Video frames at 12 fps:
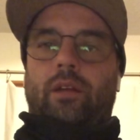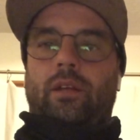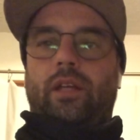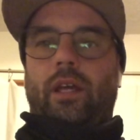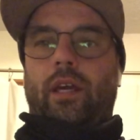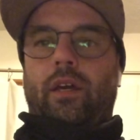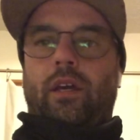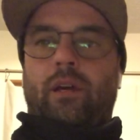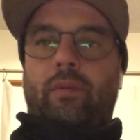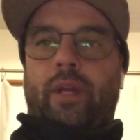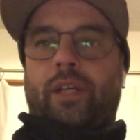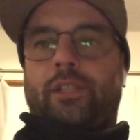Yeah,
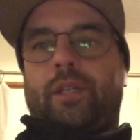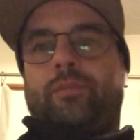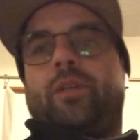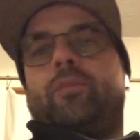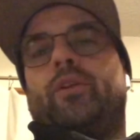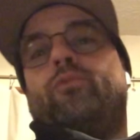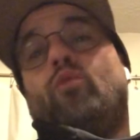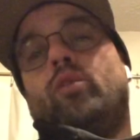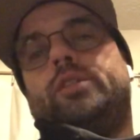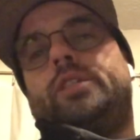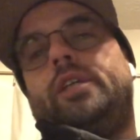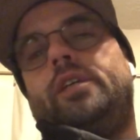man, September the
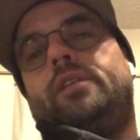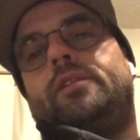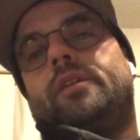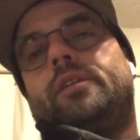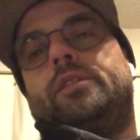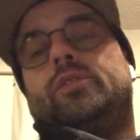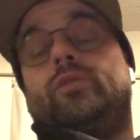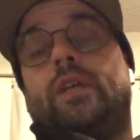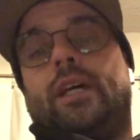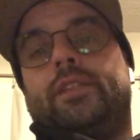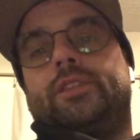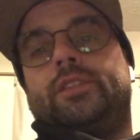14th,
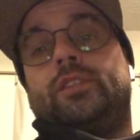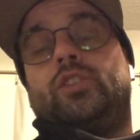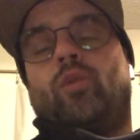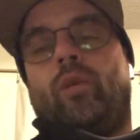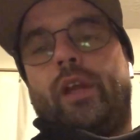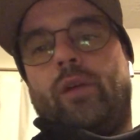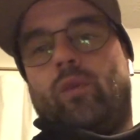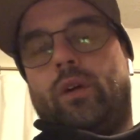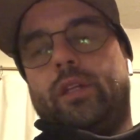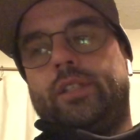2021.